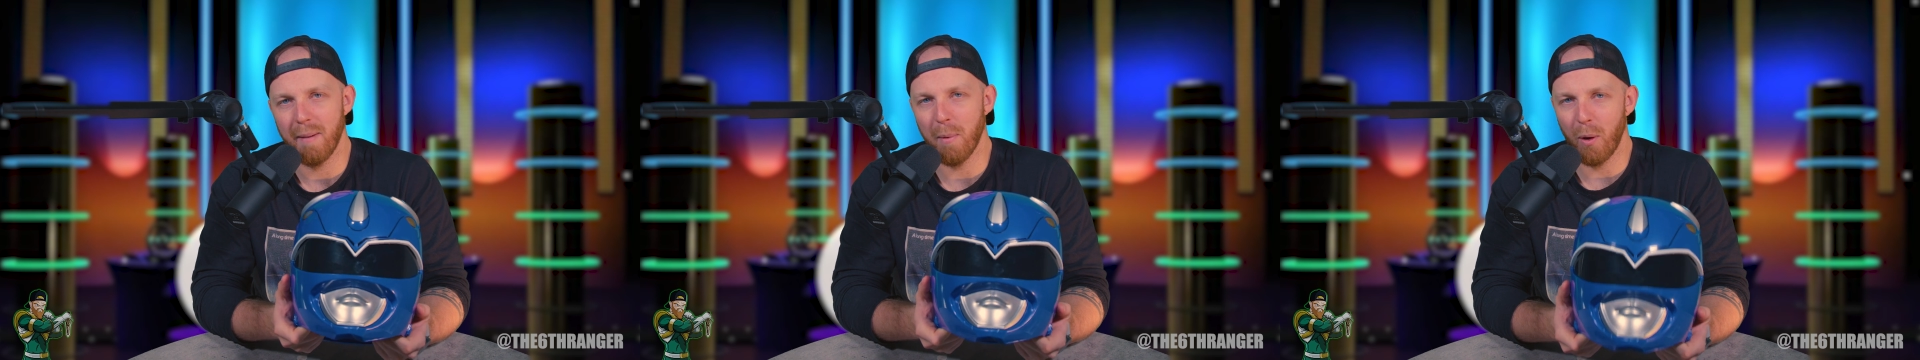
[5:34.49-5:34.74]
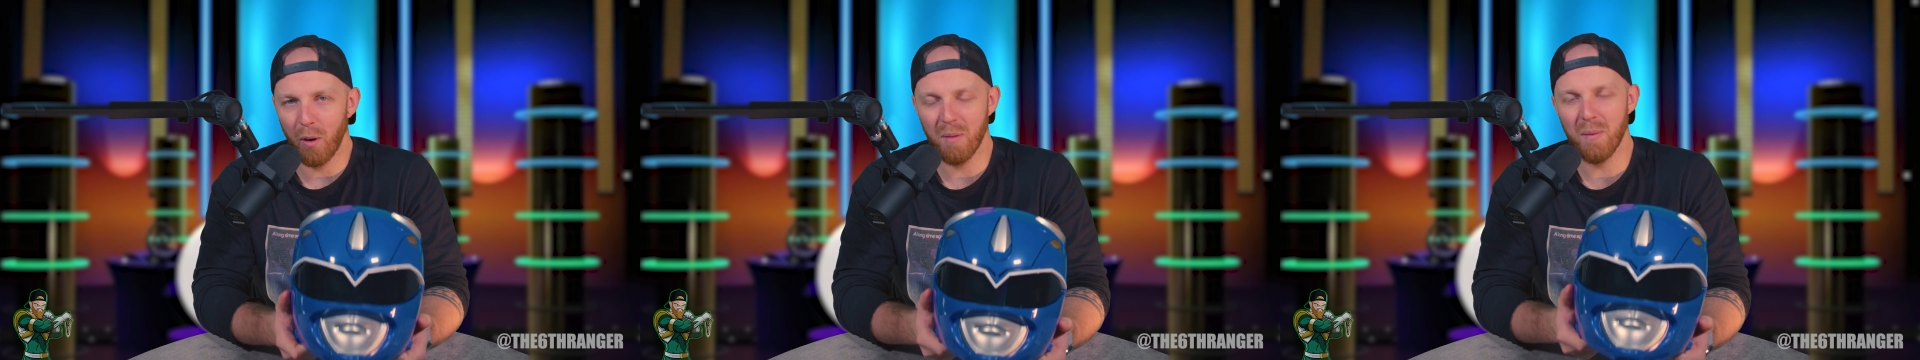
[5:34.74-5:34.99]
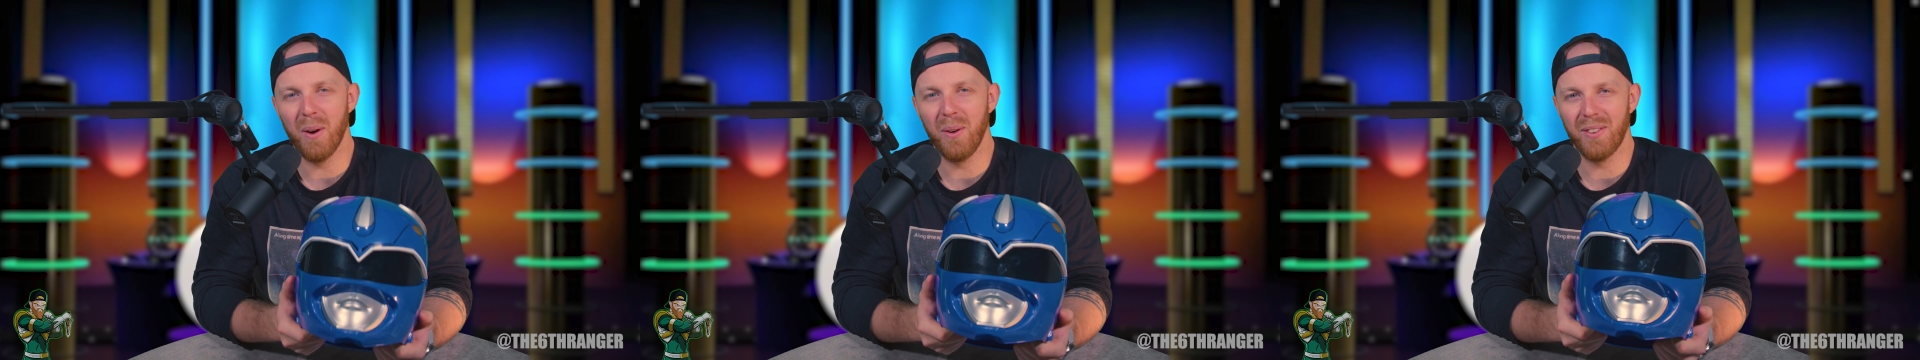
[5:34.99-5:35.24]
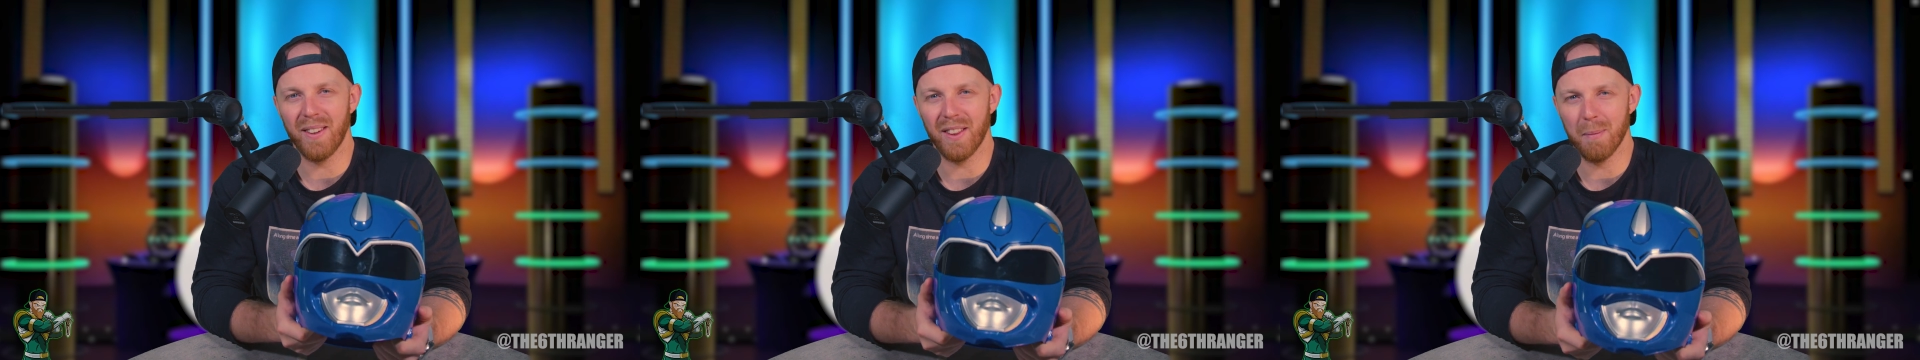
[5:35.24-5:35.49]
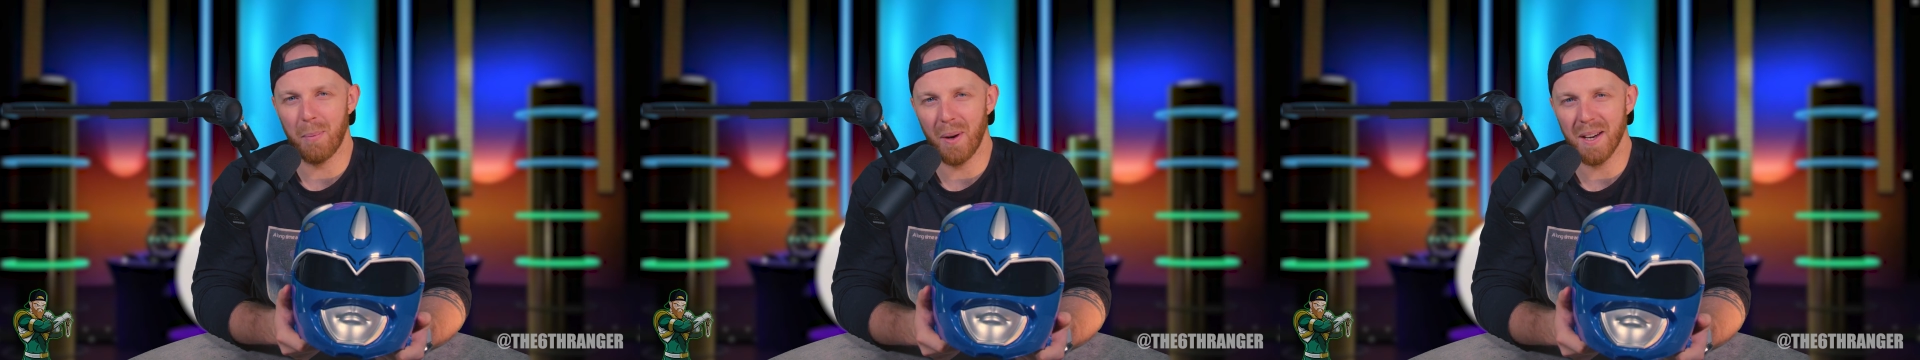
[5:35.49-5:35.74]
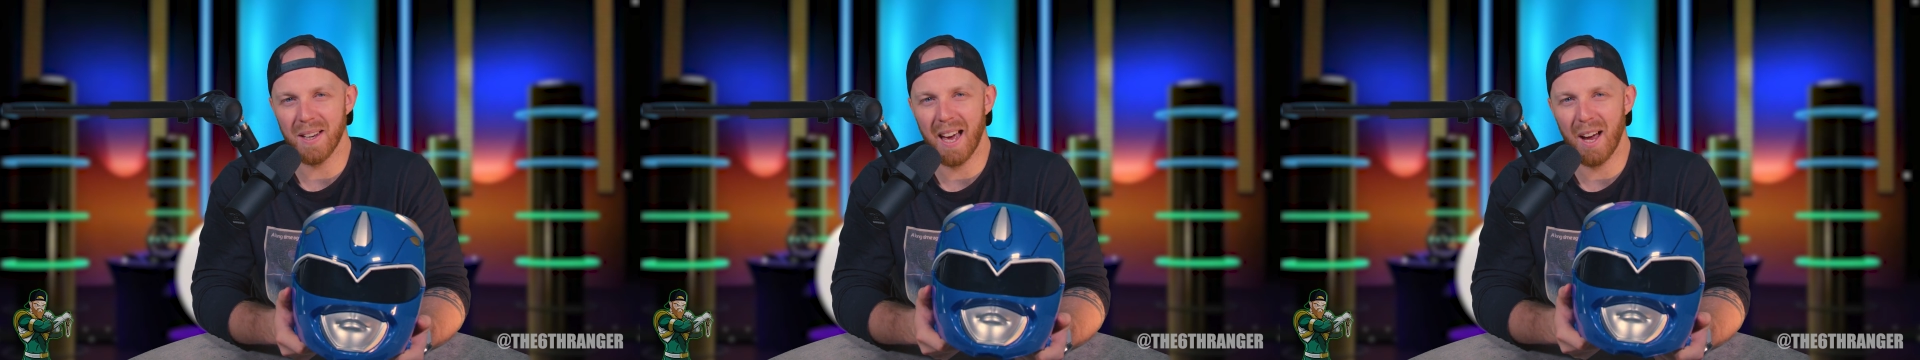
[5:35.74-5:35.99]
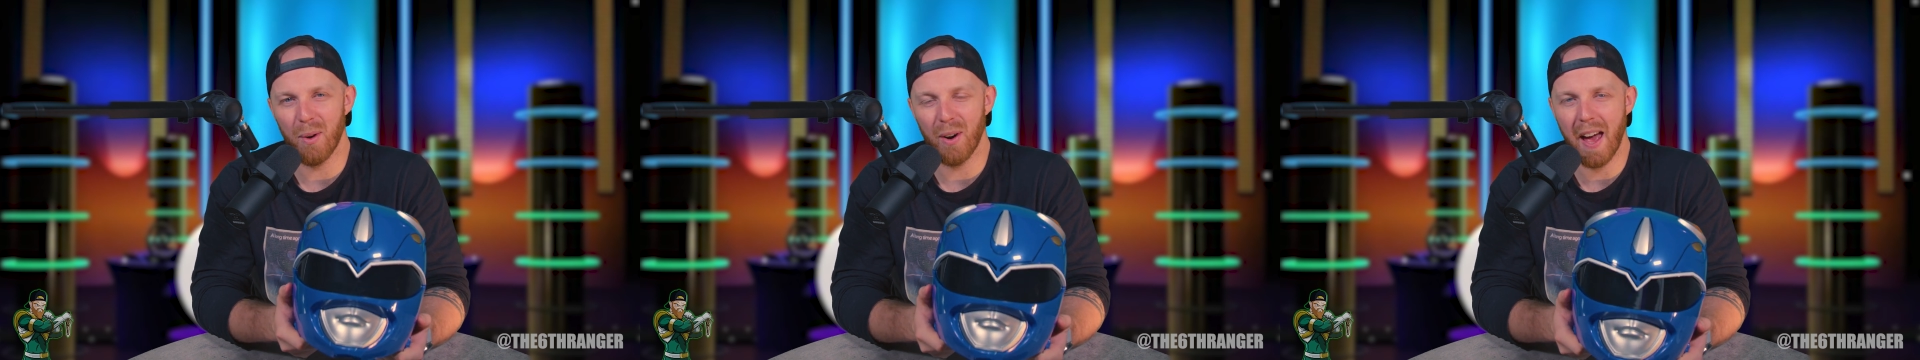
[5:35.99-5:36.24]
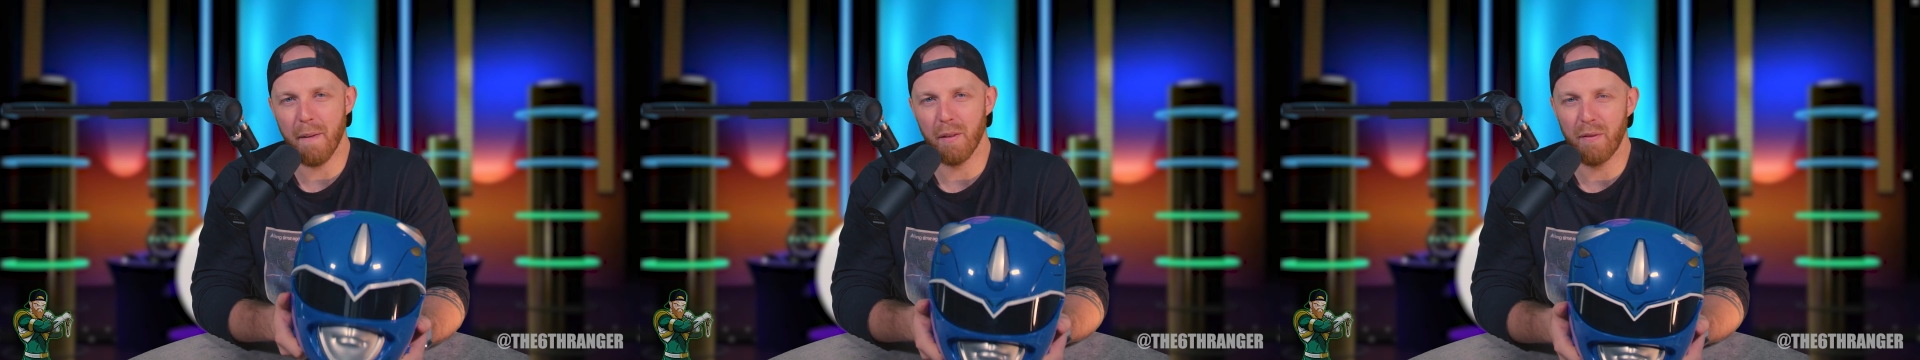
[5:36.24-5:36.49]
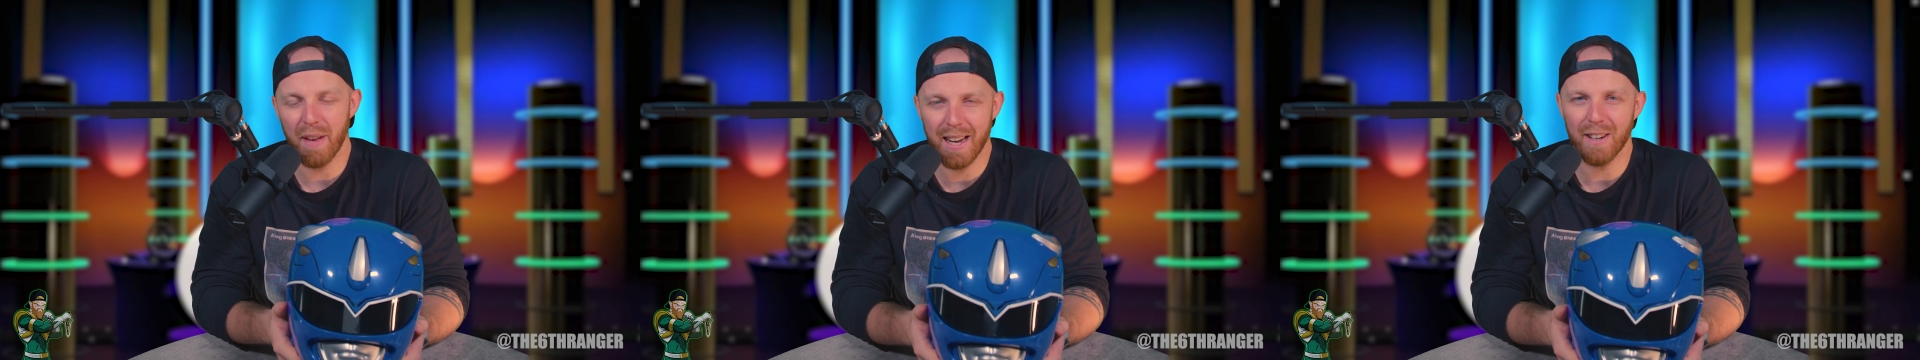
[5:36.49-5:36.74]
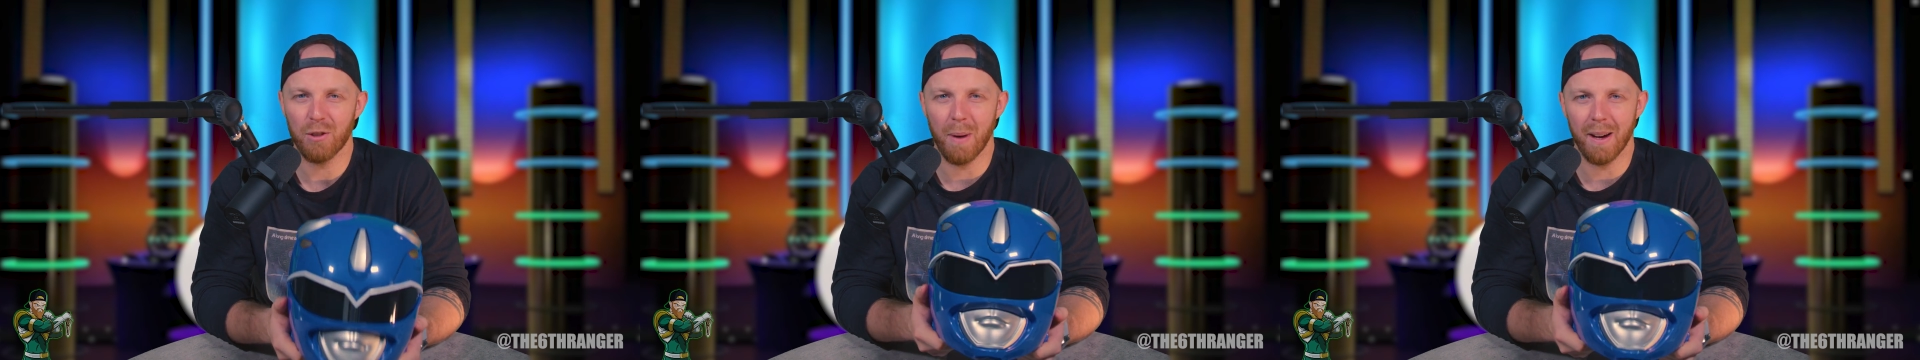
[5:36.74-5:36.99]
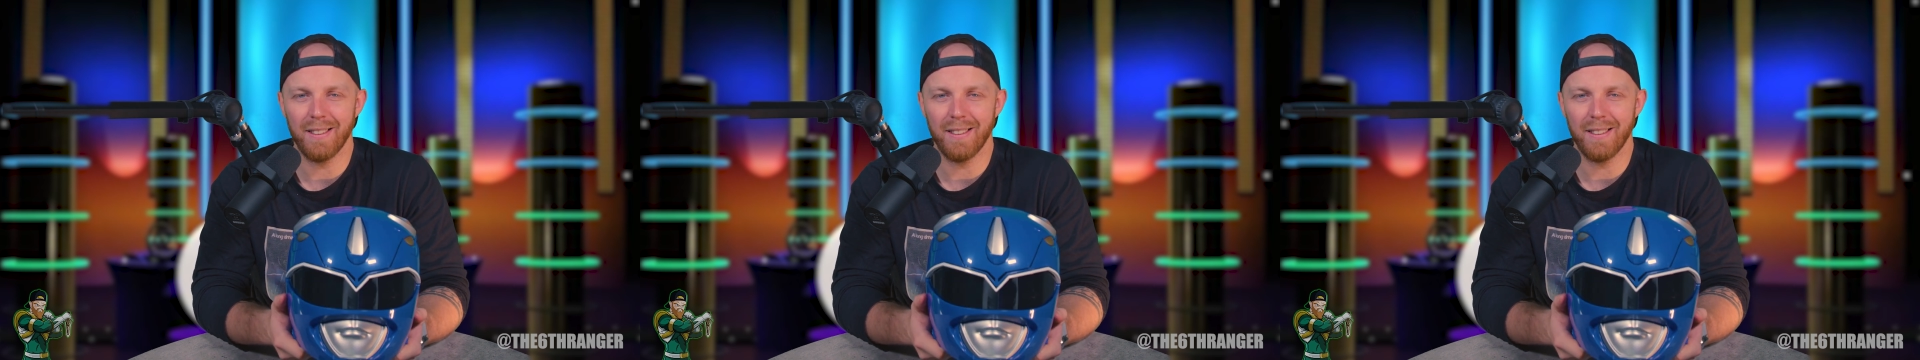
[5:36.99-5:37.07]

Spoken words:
I'm almost at the point now where I have a finished